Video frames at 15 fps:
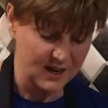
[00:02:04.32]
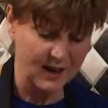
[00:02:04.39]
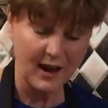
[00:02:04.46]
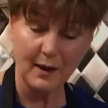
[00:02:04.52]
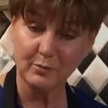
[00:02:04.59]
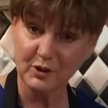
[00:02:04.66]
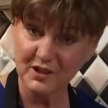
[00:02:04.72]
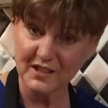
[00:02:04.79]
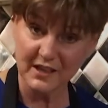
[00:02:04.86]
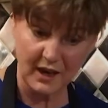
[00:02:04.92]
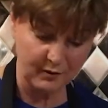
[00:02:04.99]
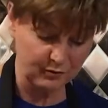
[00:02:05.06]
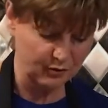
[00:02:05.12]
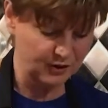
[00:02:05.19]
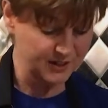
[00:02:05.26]
I'm going to
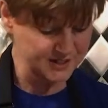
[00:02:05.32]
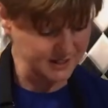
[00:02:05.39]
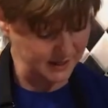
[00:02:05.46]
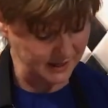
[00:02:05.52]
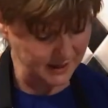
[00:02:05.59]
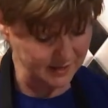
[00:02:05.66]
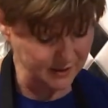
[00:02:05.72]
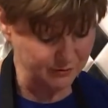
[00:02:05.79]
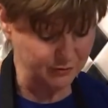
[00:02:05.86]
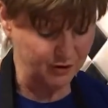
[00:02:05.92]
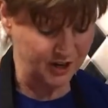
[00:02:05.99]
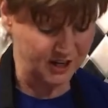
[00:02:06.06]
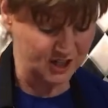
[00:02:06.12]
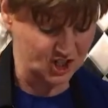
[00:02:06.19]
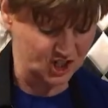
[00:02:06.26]
cover it in the
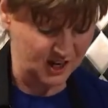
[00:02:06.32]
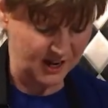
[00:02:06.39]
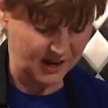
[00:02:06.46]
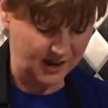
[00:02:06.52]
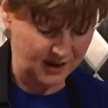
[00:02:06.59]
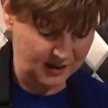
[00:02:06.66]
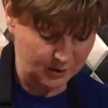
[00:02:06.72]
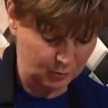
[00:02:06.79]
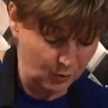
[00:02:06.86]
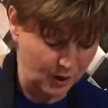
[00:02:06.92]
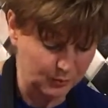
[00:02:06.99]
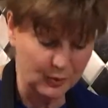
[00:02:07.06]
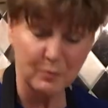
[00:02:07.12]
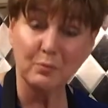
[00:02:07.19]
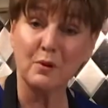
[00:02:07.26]
fridge while
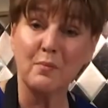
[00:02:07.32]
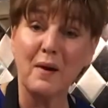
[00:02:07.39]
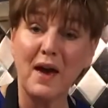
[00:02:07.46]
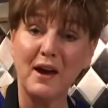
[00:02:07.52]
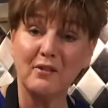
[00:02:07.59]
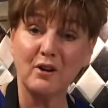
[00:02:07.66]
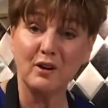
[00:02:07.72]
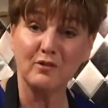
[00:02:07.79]
we prepare our